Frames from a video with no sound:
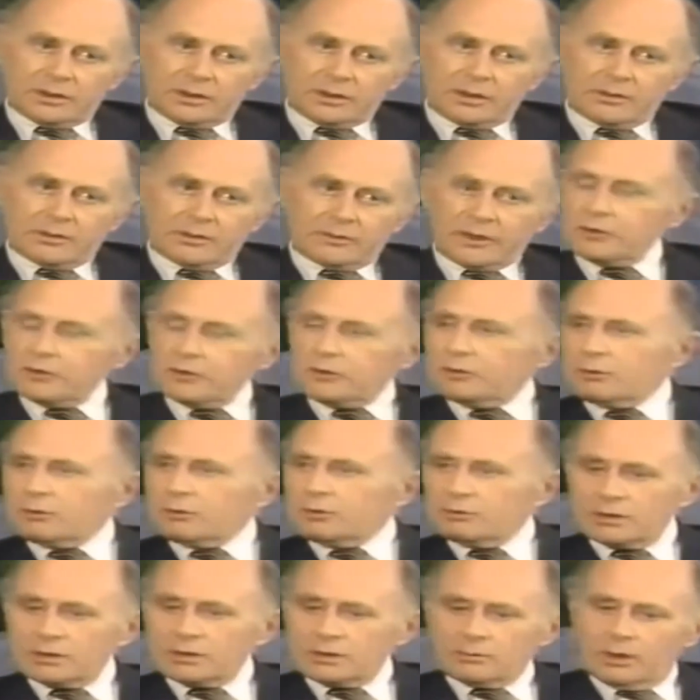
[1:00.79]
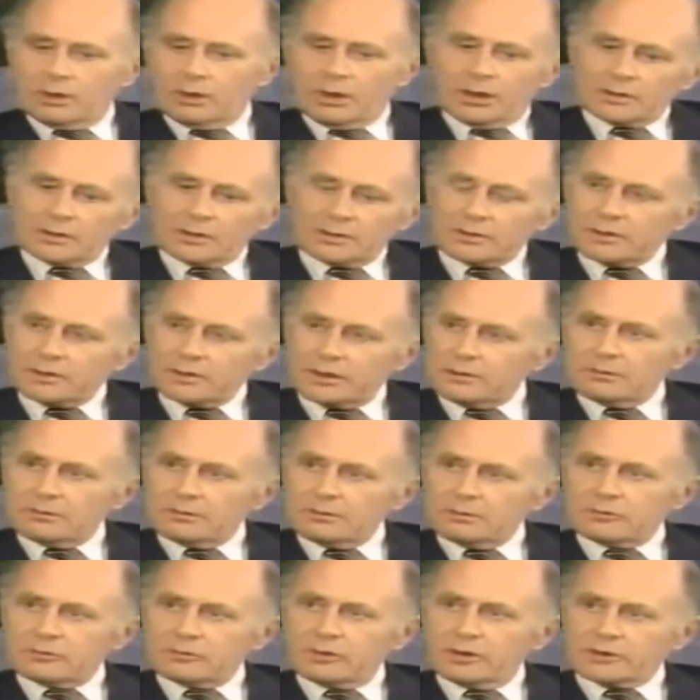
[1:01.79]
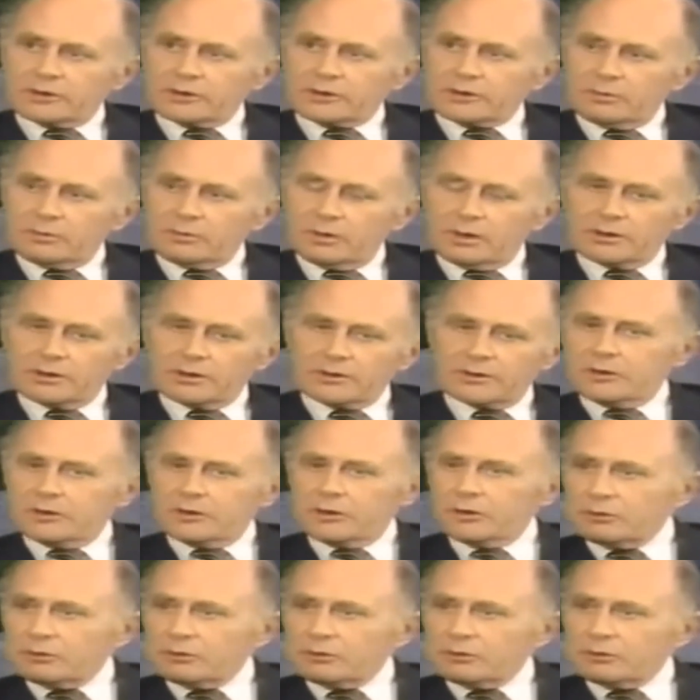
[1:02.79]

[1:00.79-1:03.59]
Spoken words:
They knew who he was. They knew who Trotsky was.